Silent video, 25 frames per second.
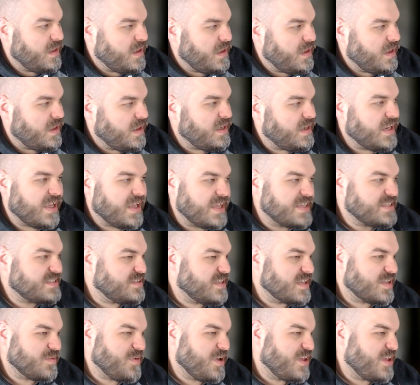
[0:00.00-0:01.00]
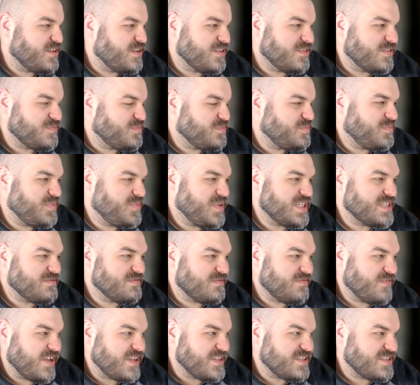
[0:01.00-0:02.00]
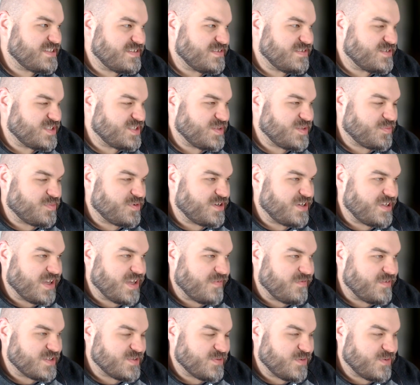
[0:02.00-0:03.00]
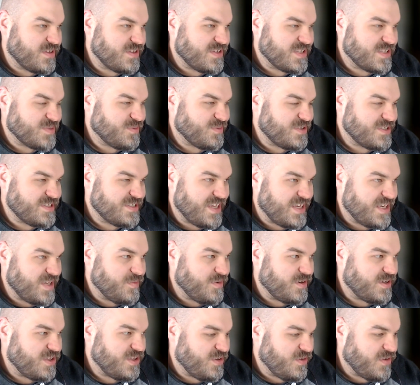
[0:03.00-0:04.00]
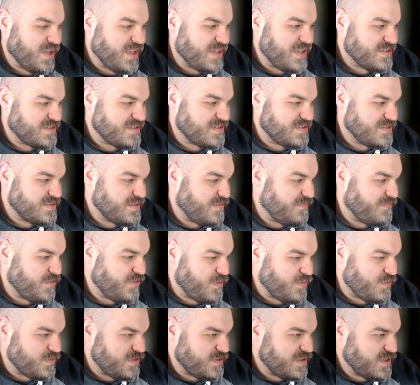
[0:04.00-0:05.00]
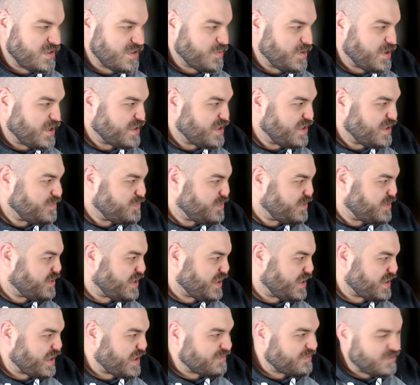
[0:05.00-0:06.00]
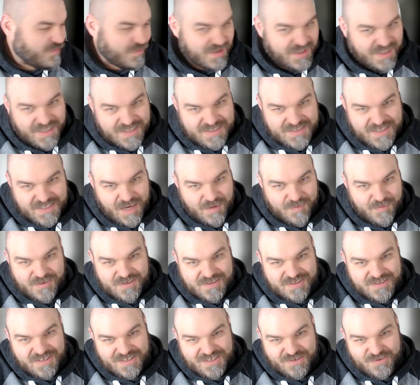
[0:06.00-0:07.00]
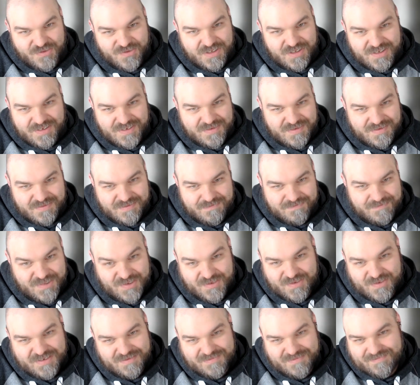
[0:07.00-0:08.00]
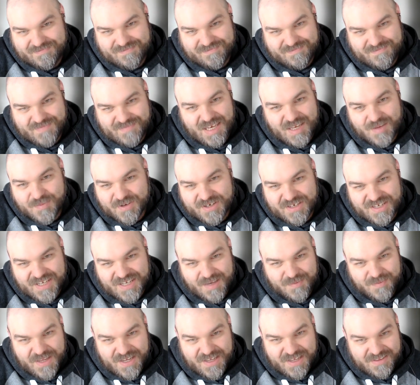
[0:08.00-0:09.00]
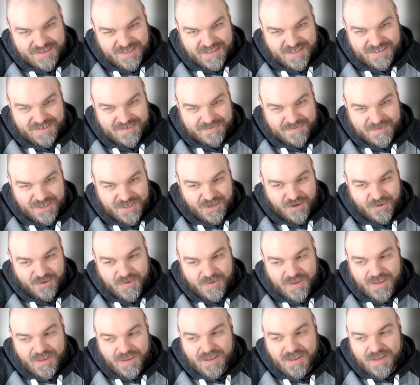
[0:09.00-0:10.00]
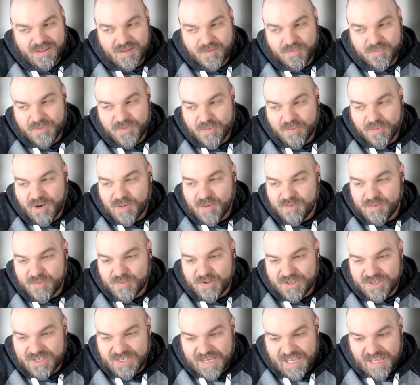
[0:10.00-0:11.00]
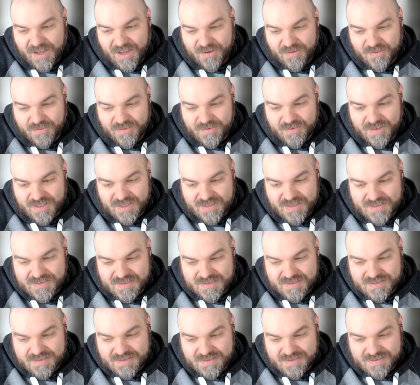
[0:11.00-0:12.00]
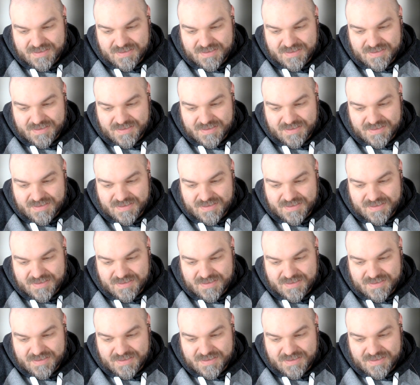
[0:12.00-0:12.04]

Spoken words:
I guess like my other piece of advice is a pretty obvious one at this point to anybody who has a phone in their pocket, but like everybody has cameras. Like anybody can make a thing, The problem really now is